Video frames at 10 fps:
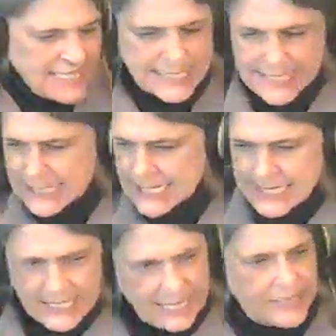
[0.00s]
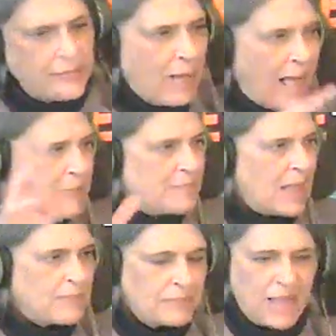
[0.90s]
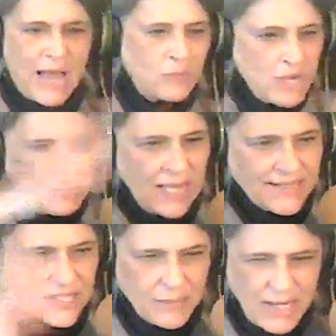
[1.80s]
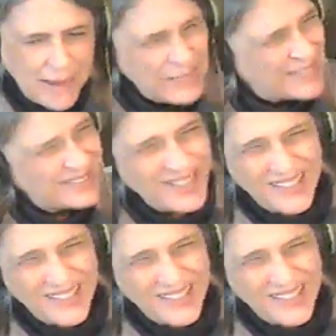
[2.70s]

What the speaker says: and blah, blah, blah, blah, blah, and we will excommunicate. I mean,